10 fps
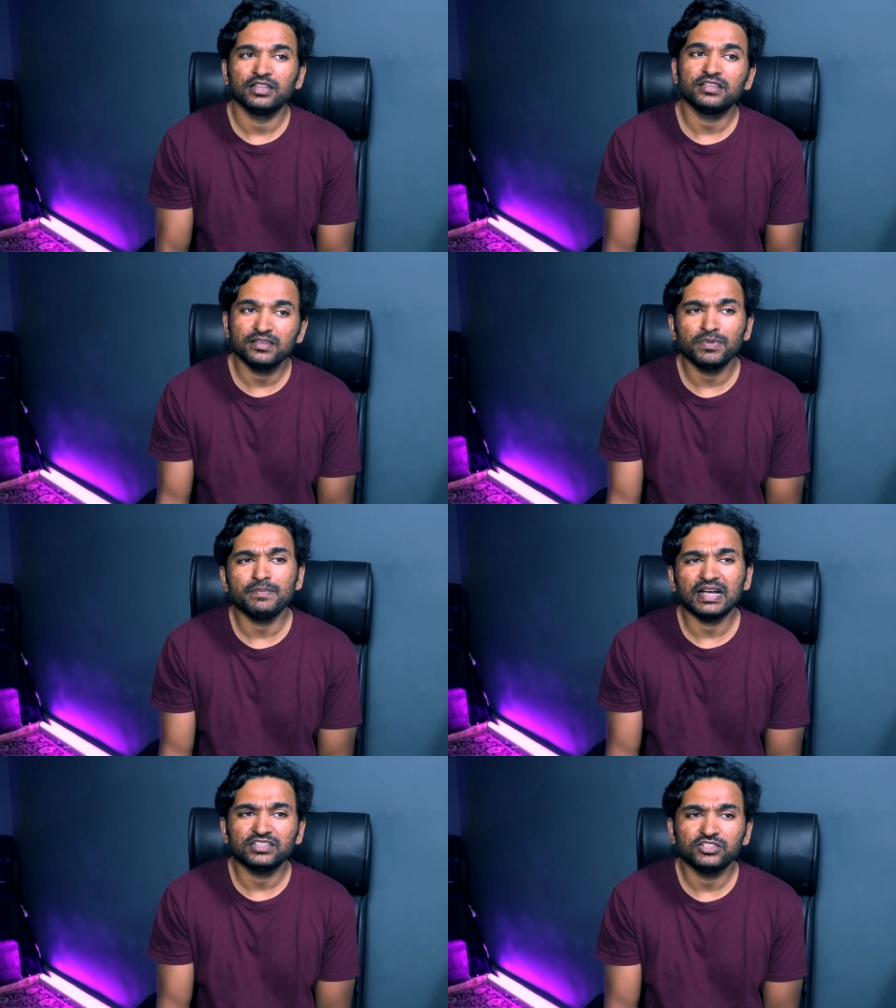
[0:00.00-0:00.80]
The simple
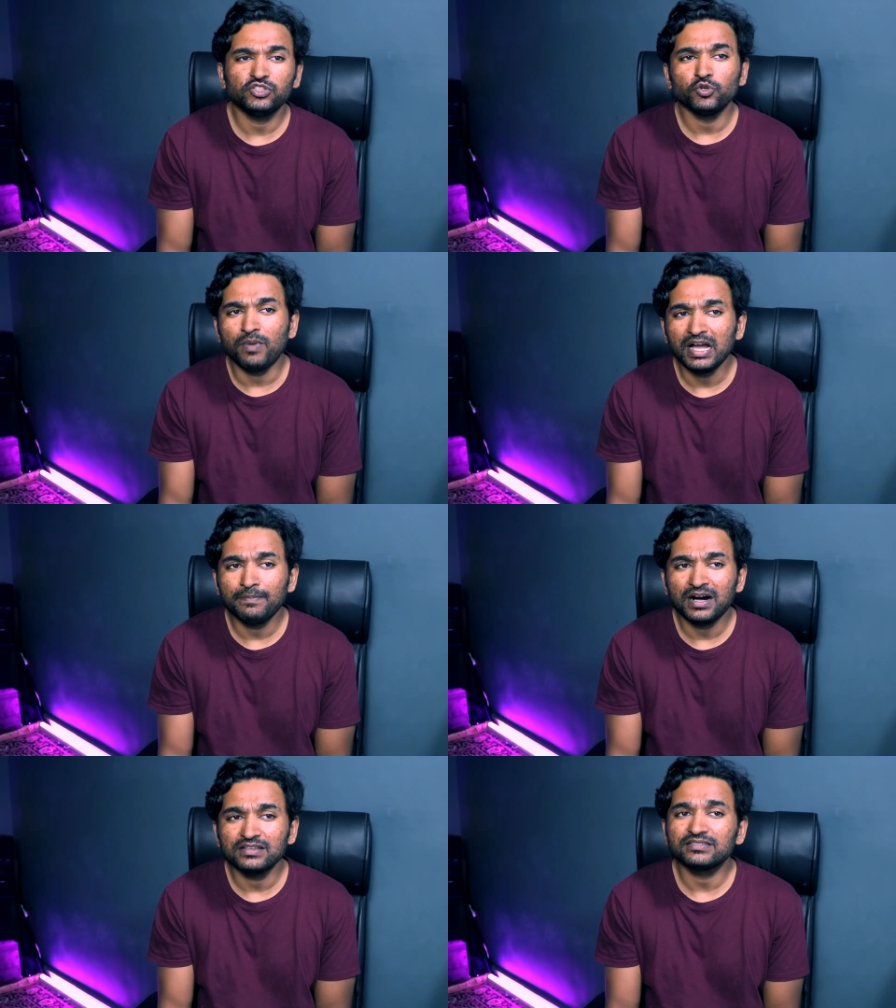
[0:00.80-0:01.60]
method to
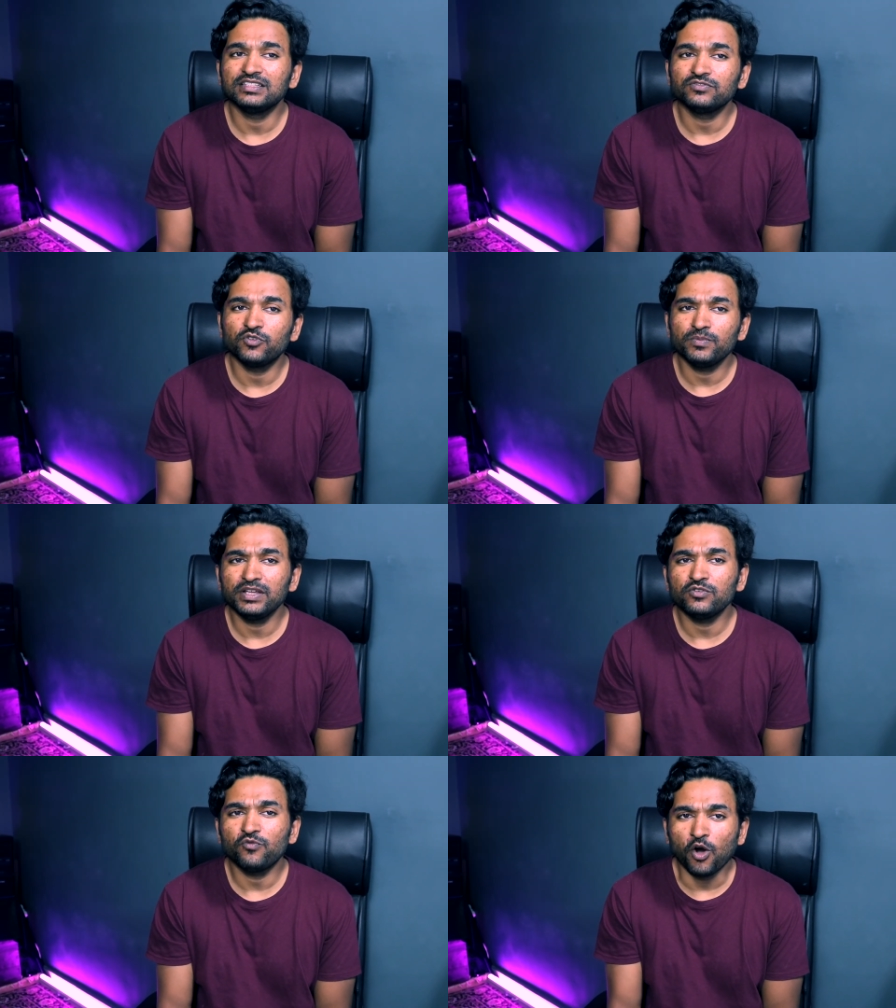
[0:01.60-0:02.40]
bypass this would
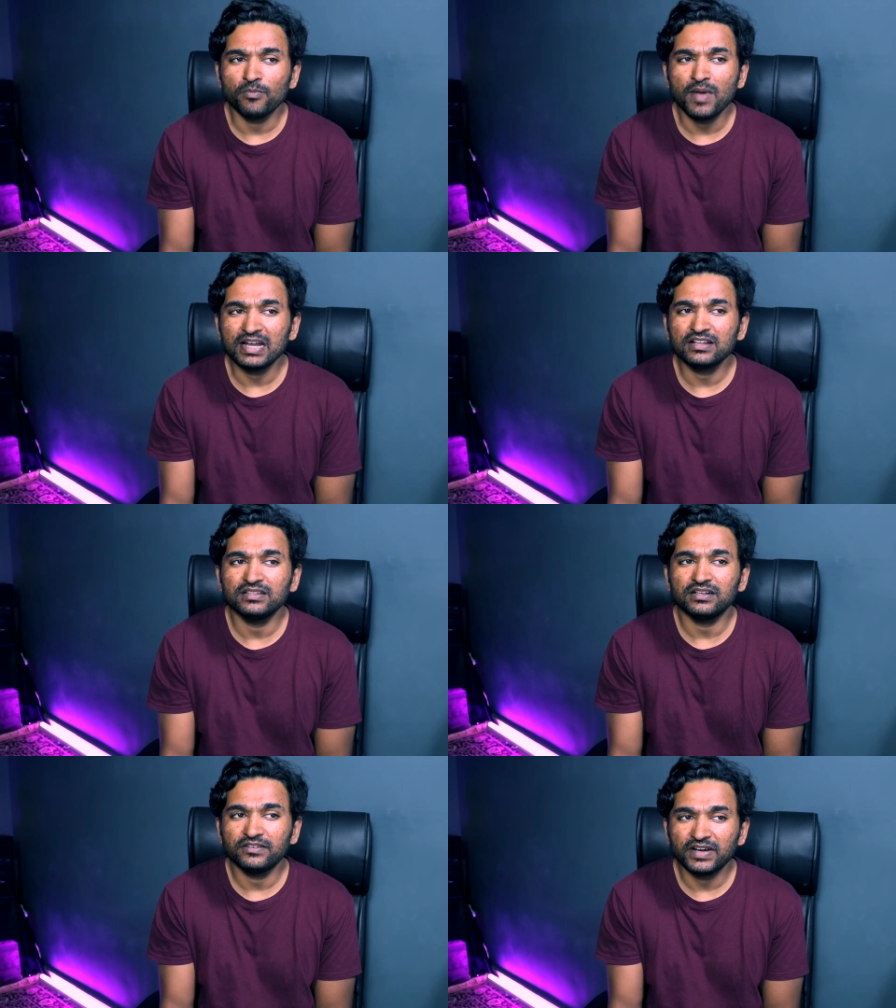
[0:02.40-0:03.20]
be to format
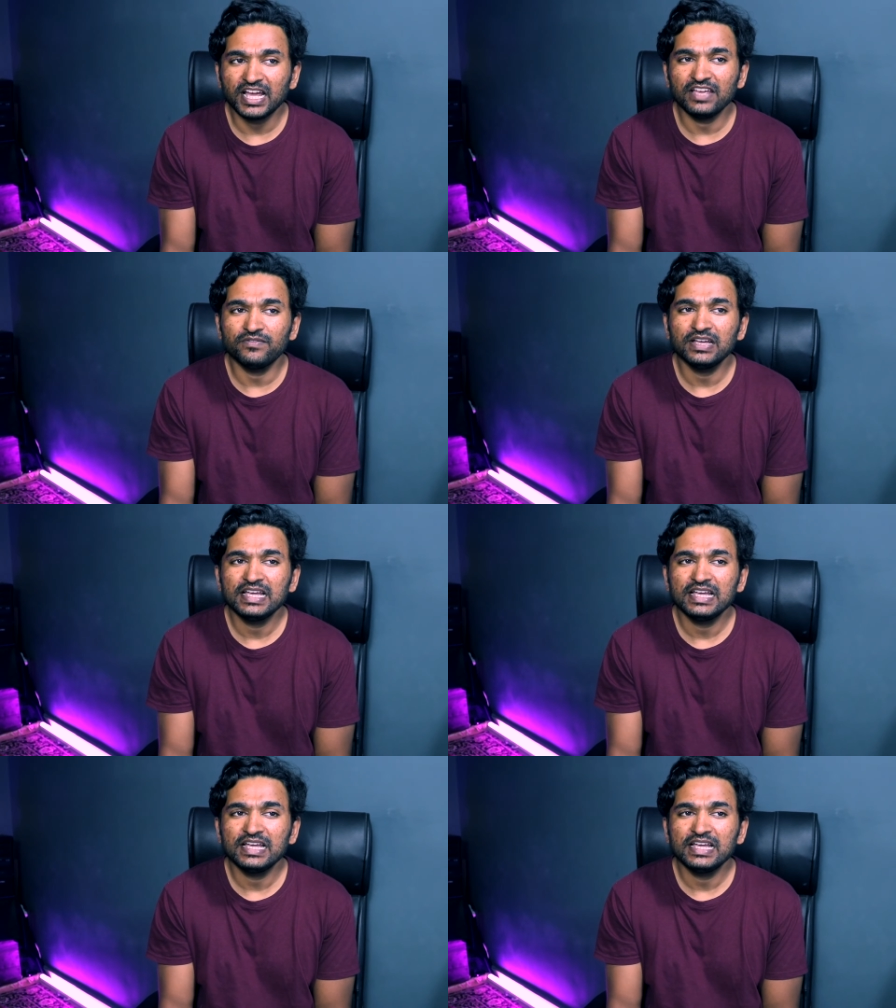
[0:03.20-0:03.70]
the drive